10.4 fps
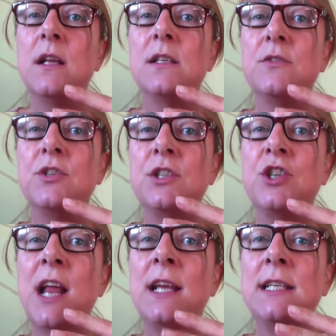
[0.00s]
So just
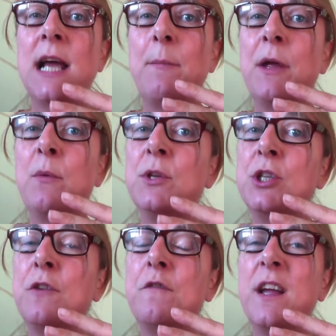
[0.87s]
gently tapping with
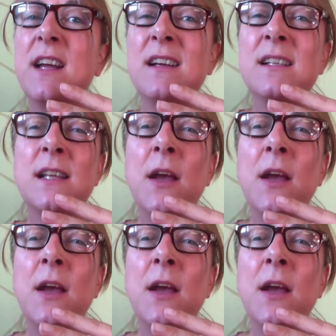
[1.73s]
2 fingers